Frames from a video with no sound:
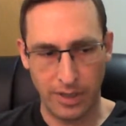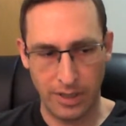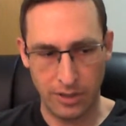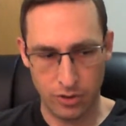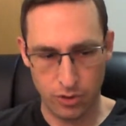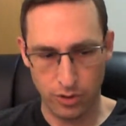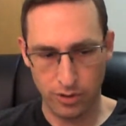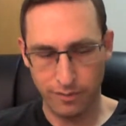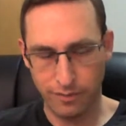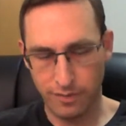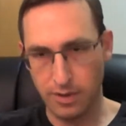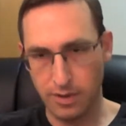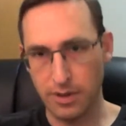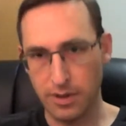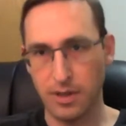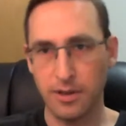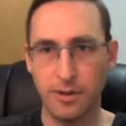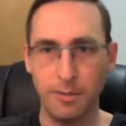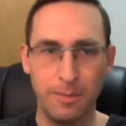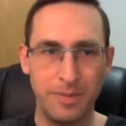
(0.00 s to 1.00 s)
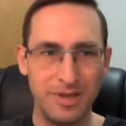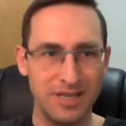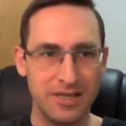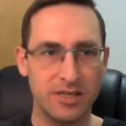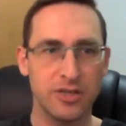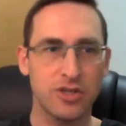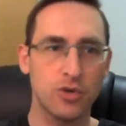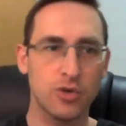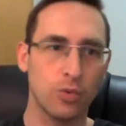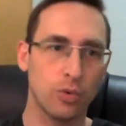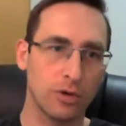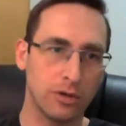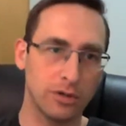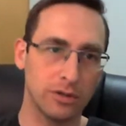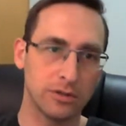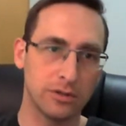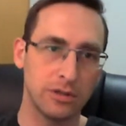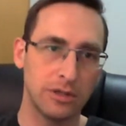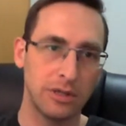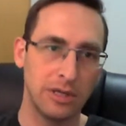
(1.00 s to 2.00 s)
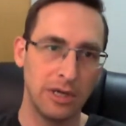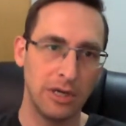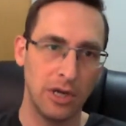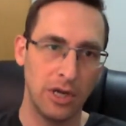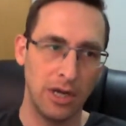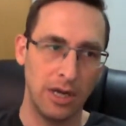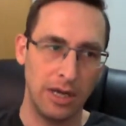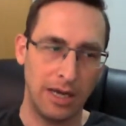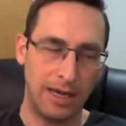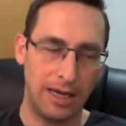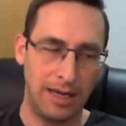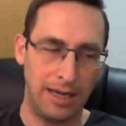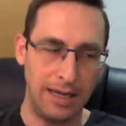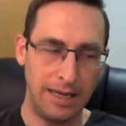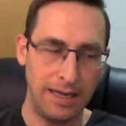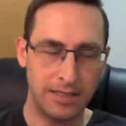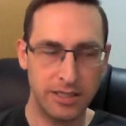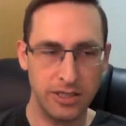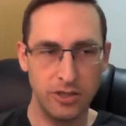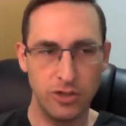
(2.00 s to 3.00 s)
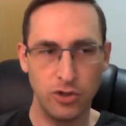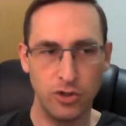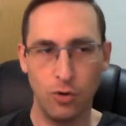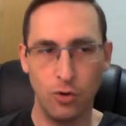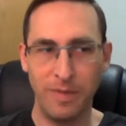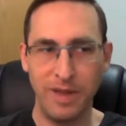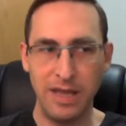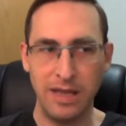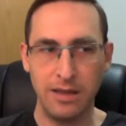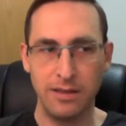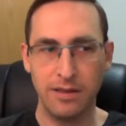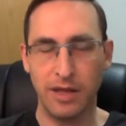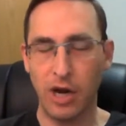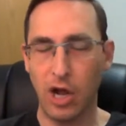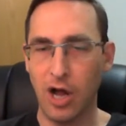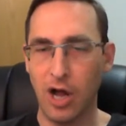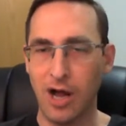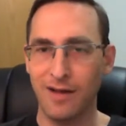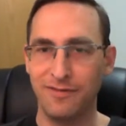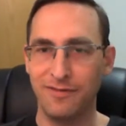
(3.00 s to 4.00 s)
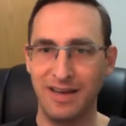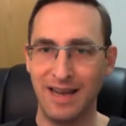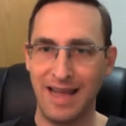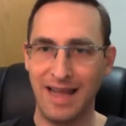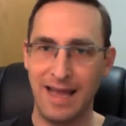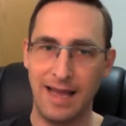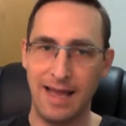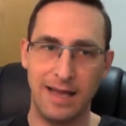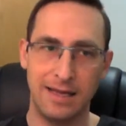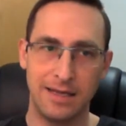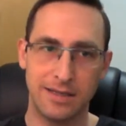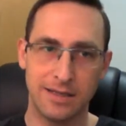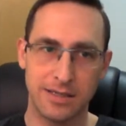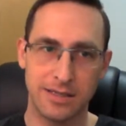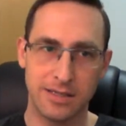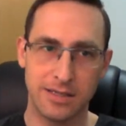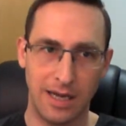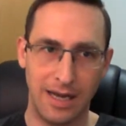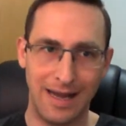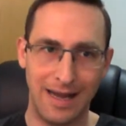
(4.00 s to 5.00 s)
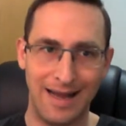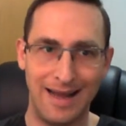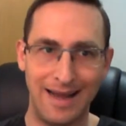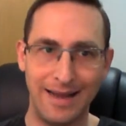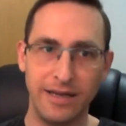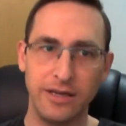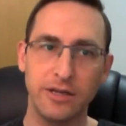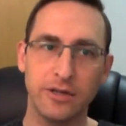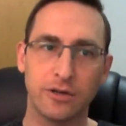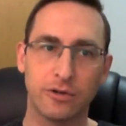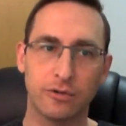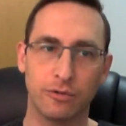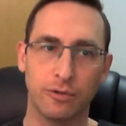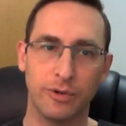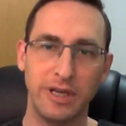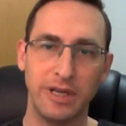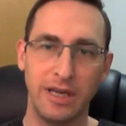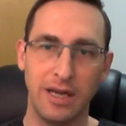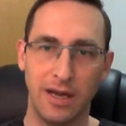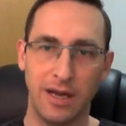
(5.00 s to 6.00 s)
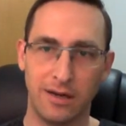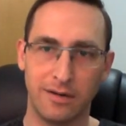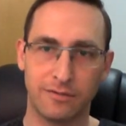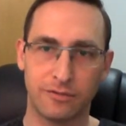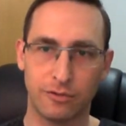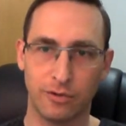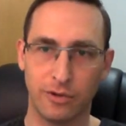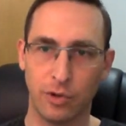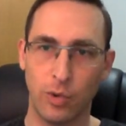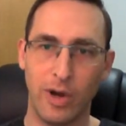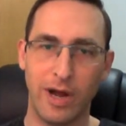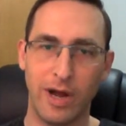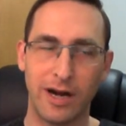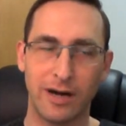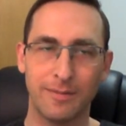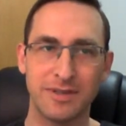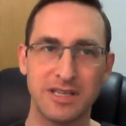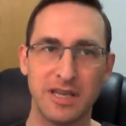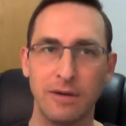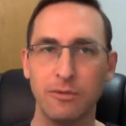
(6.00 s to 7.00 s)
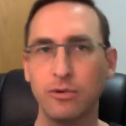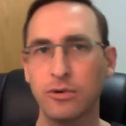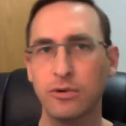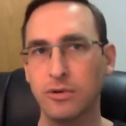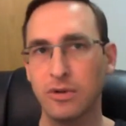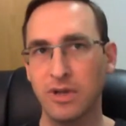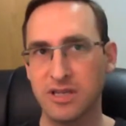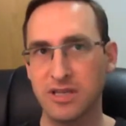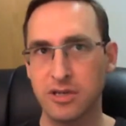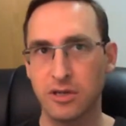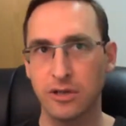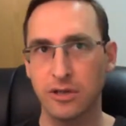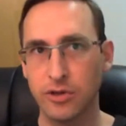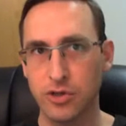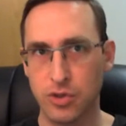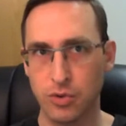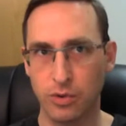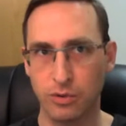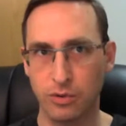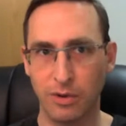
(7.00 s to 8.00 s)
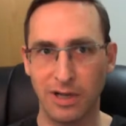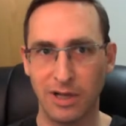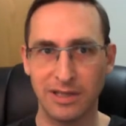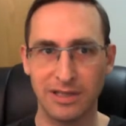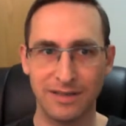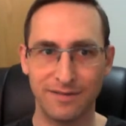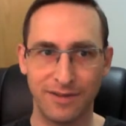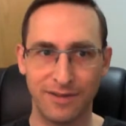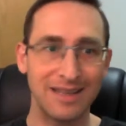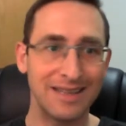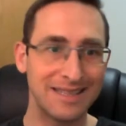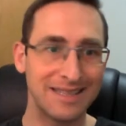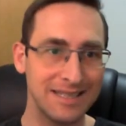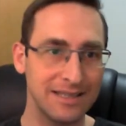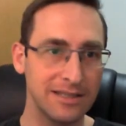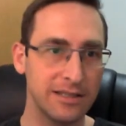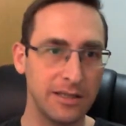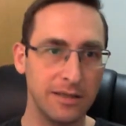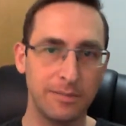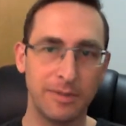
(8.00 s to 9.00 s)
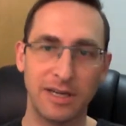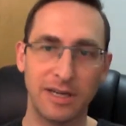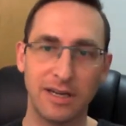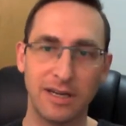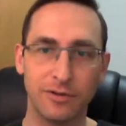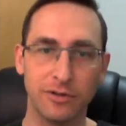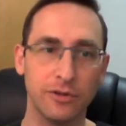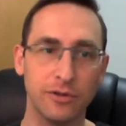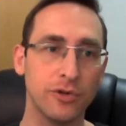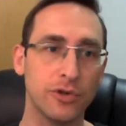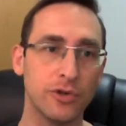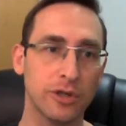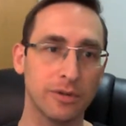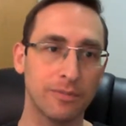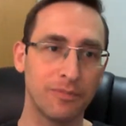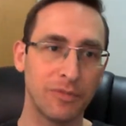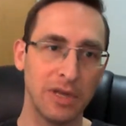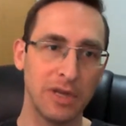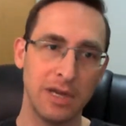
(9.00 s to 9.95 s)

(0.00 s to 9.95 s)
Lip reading: in sort of the business world, it's a domain that often has a high degree of requirements. I wouldn't necessarily use the word volatility, but evolution.